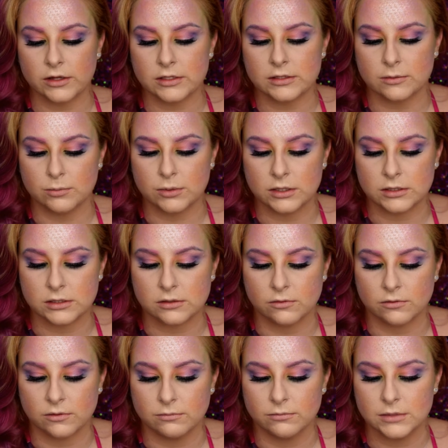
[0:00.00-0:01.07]
like there's a bit of
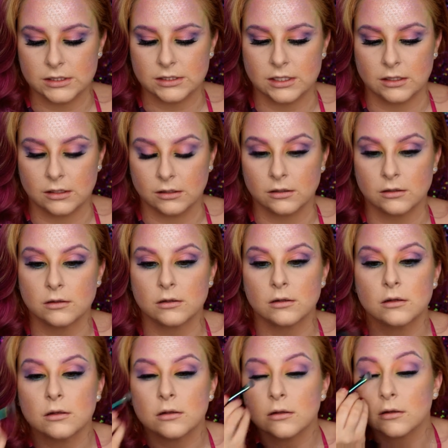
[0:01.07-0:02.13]
silver missing,
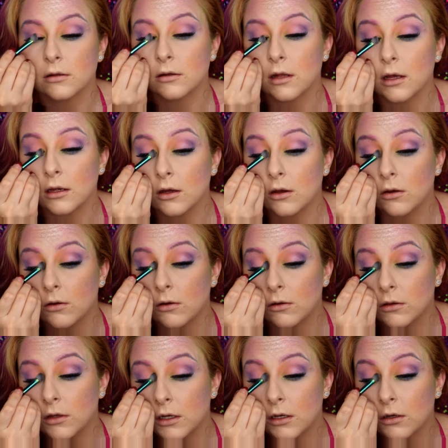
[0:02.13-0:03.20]
like
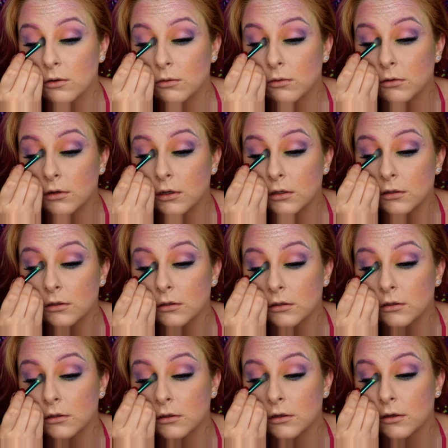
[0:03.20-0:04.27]
on the inner corner.
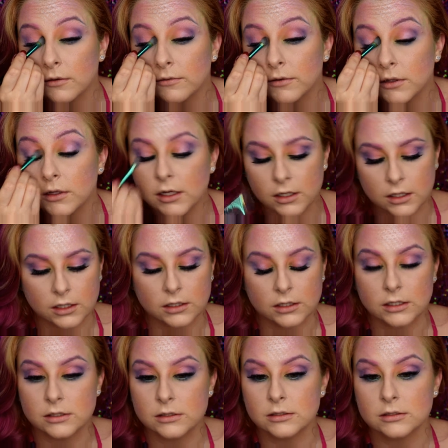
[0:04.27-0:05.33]
I feel like it
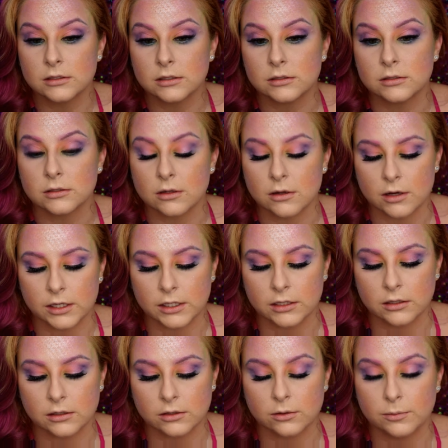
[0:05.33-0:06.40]
needs to tie
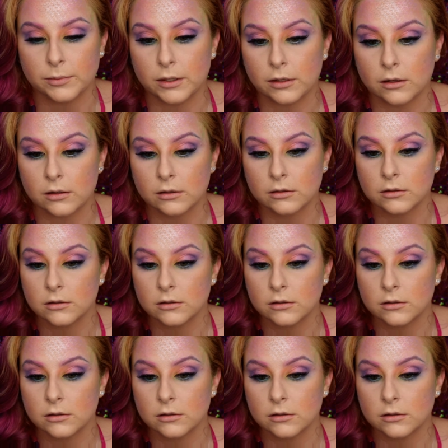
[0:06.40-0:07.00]
in a little better.